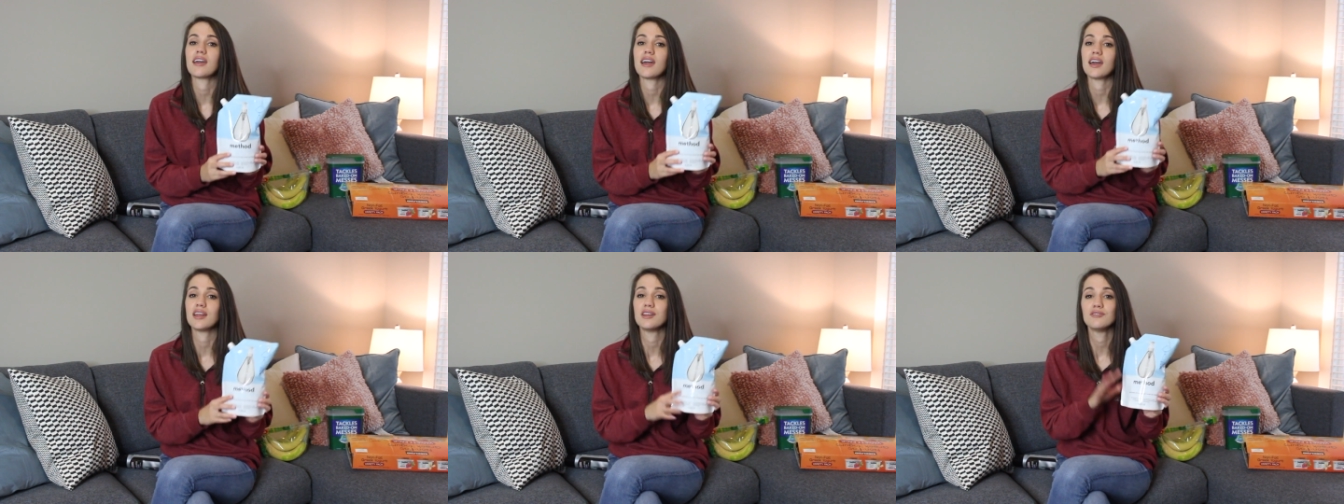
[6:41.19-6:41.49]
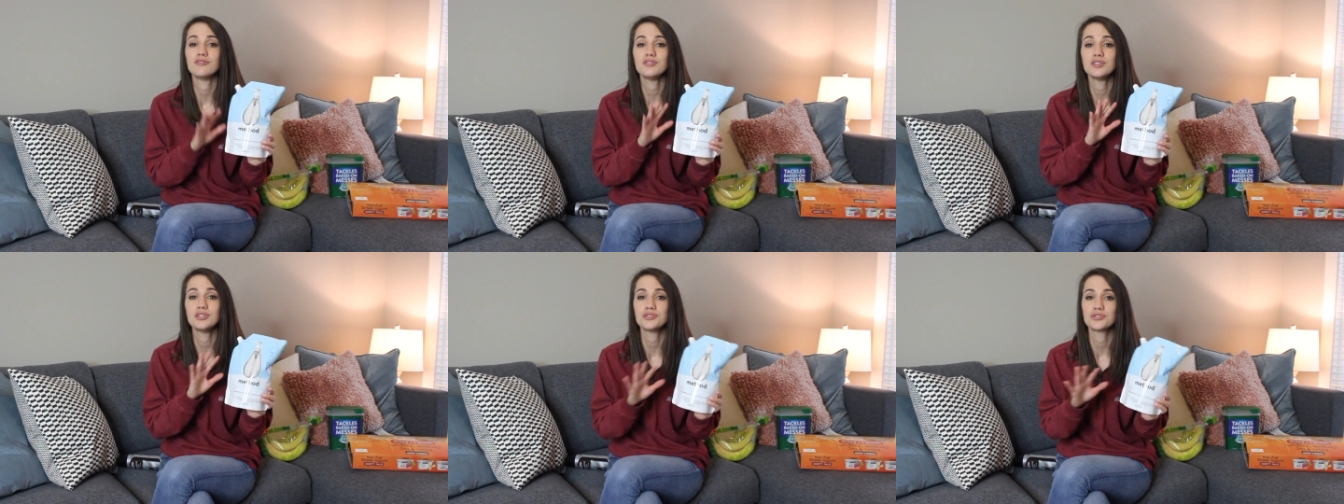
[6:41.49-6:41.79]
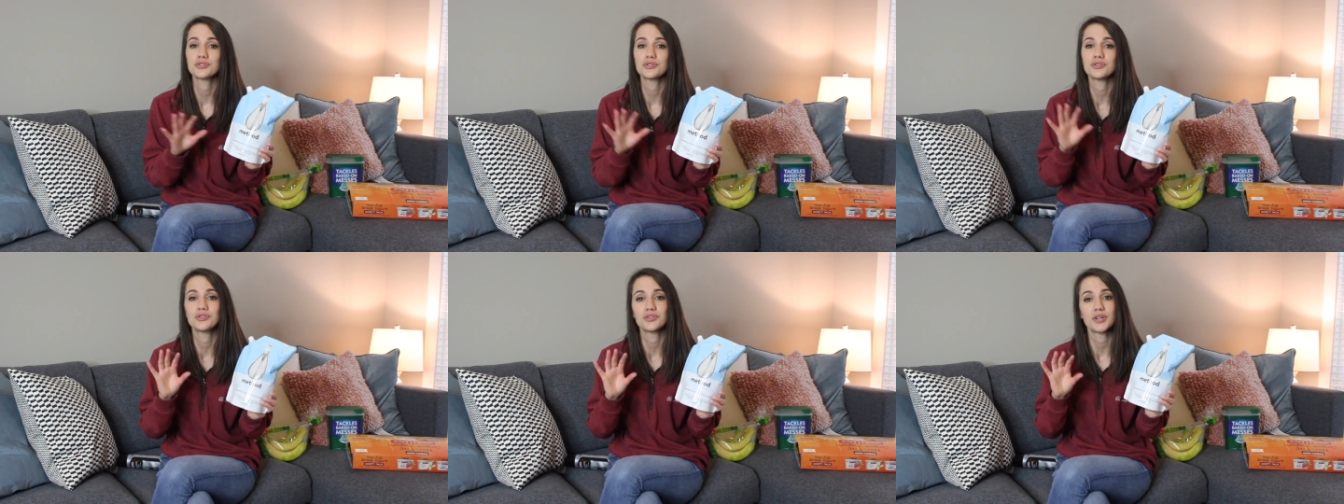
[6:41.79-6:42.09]
kind of
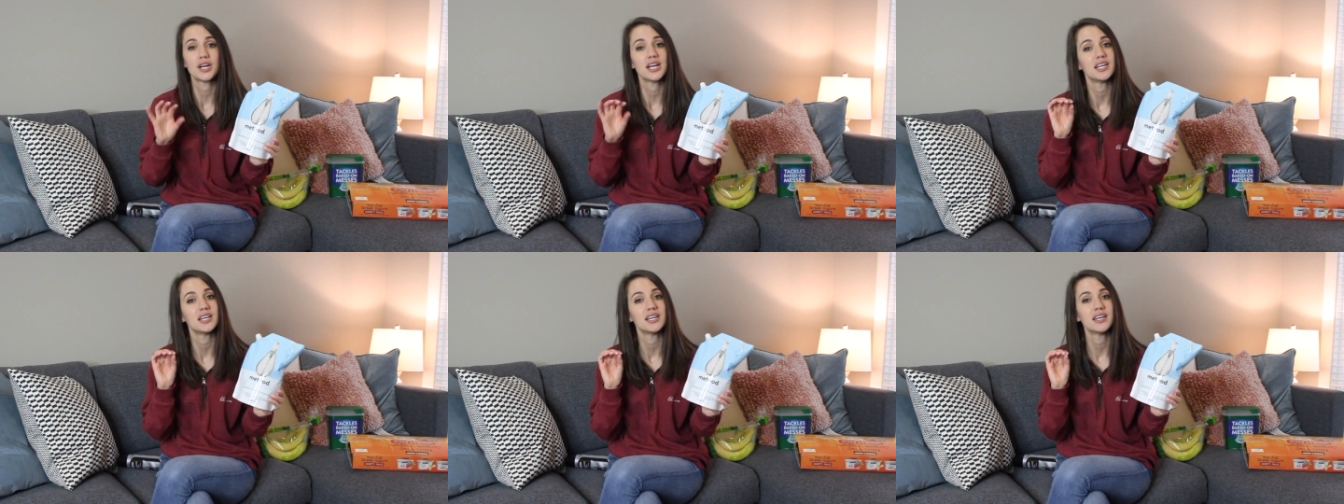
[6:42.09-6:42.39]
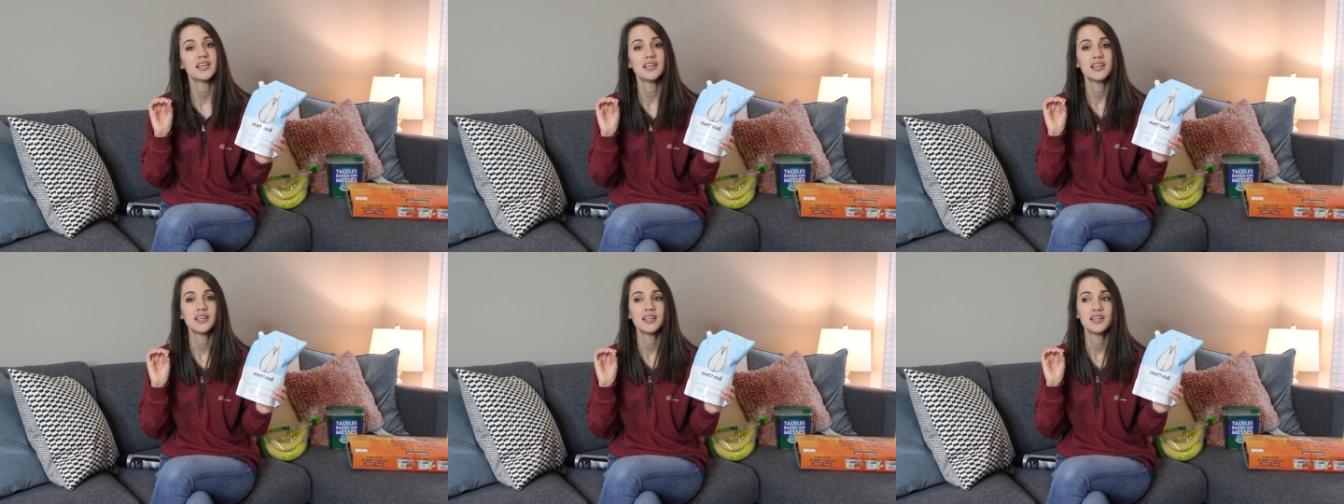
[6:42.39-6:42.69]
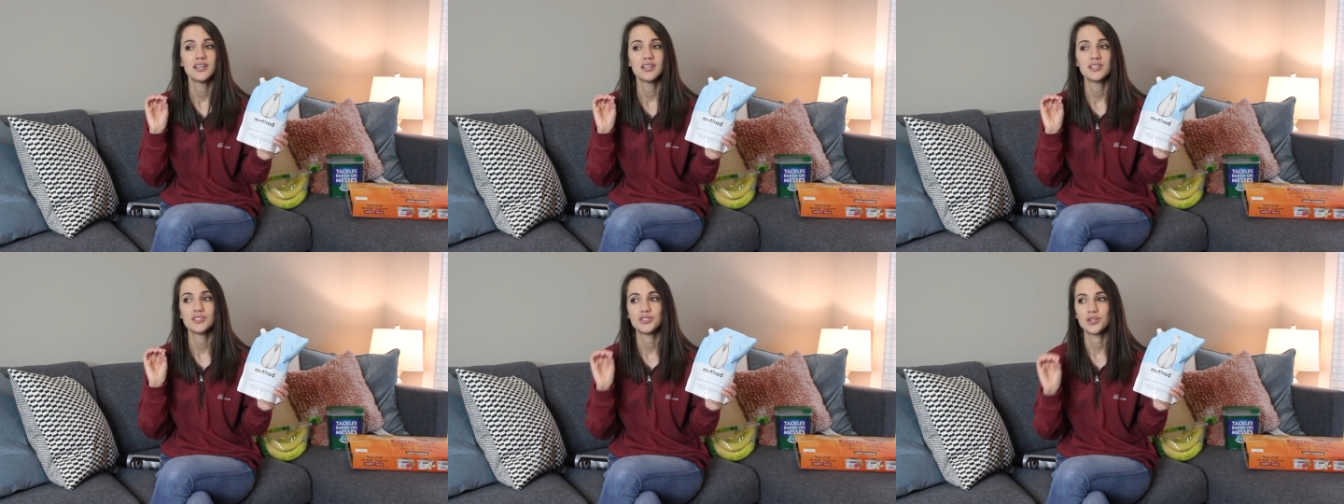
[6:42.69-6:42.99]
neutral gray
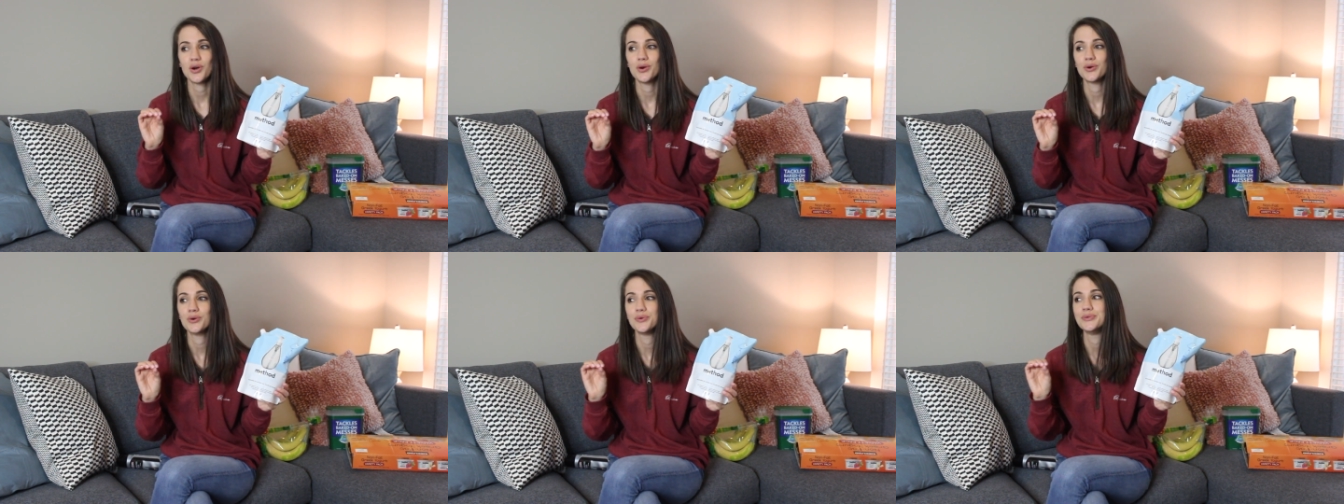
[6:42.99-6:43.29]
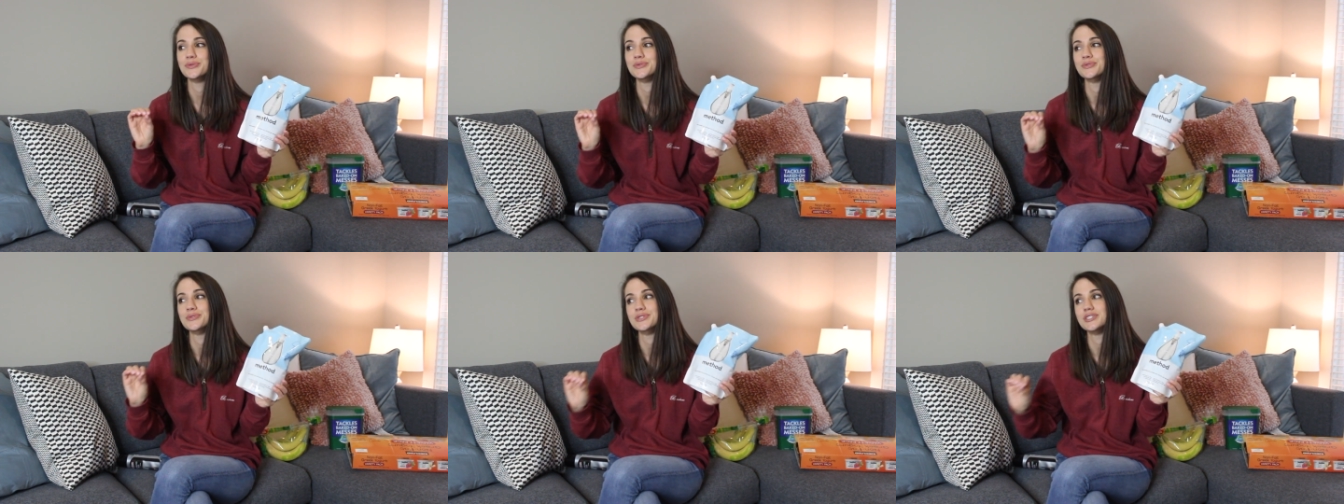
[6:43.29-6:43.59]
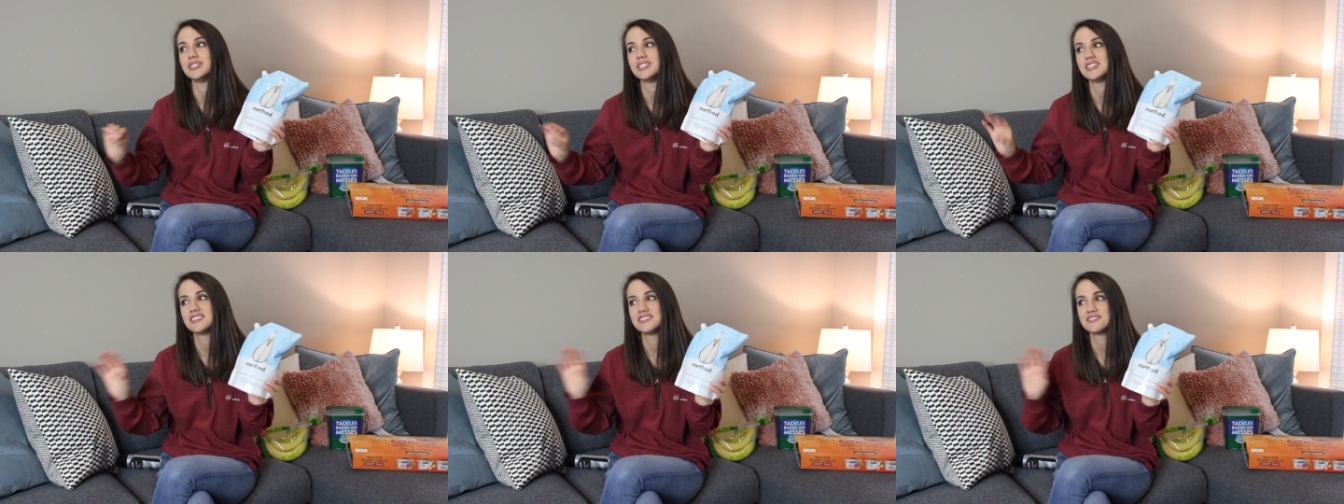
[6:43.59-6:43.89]

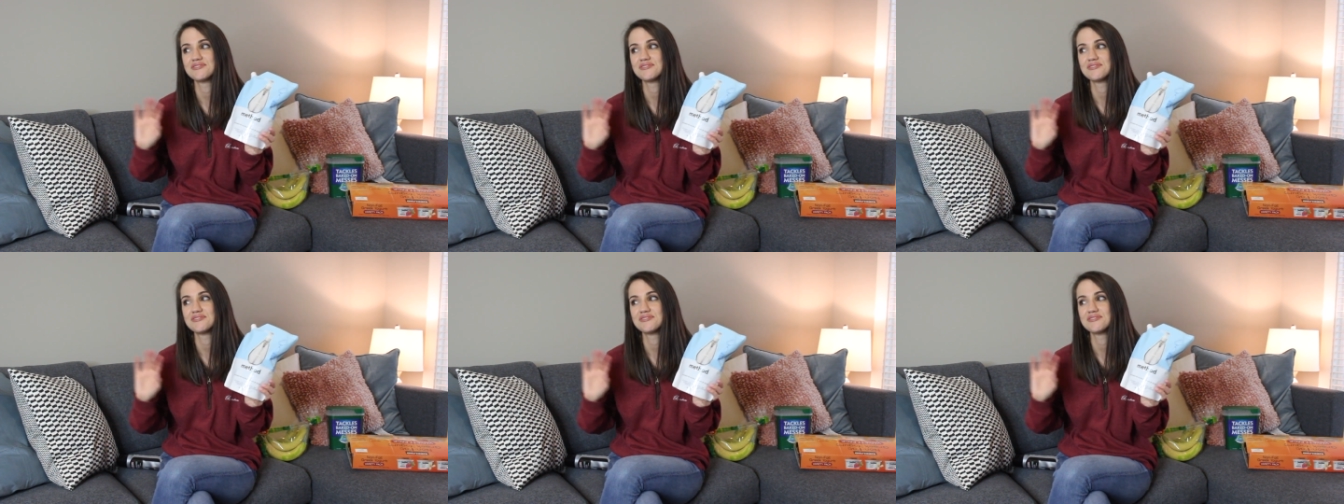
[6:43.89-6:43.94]
toned